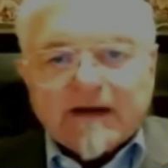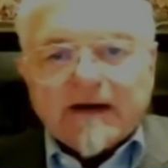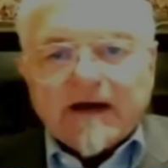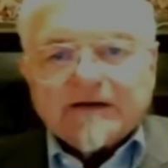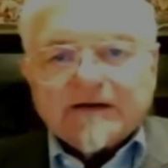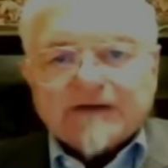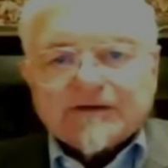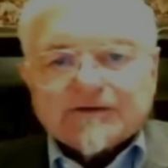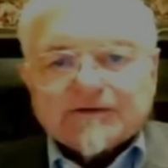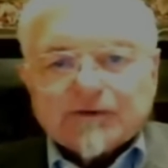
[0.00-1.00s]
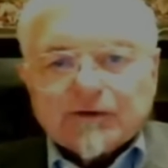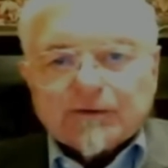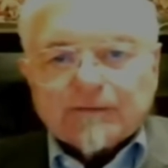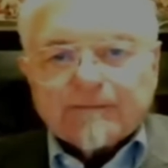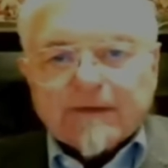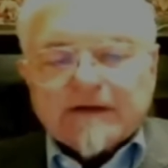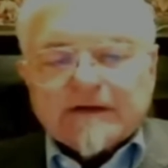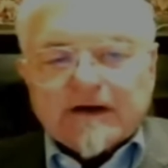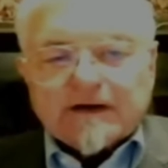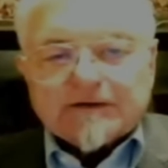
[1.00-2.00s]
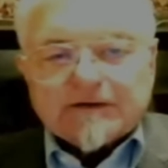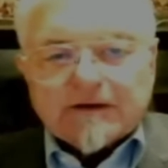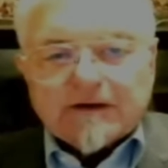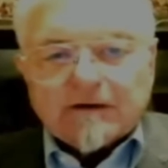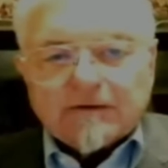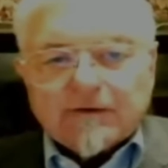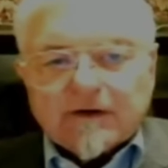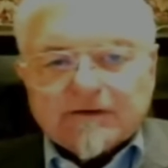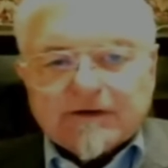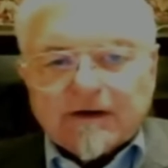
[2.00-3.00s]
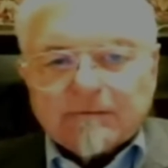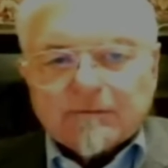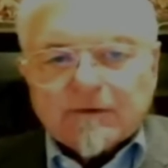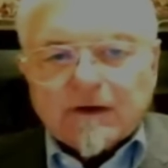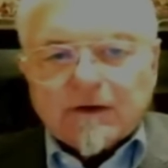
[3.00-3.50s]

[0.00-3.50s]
And yes, it's true that